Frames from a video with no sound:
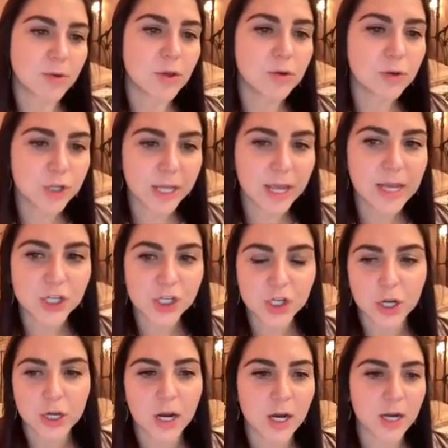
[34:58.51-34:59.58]
usually it
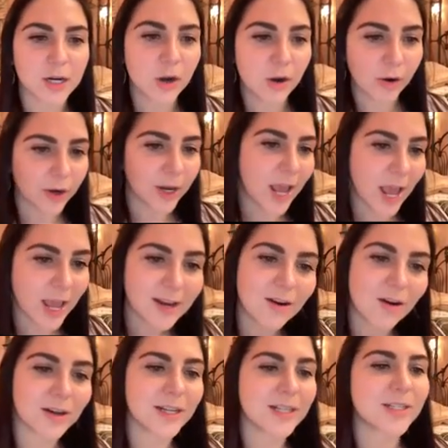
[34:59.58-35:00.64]
should
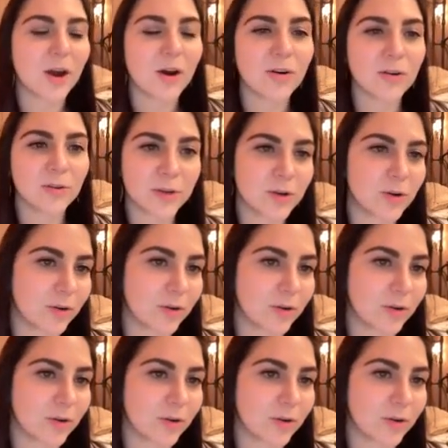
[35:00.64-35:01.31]
unherniate on its own.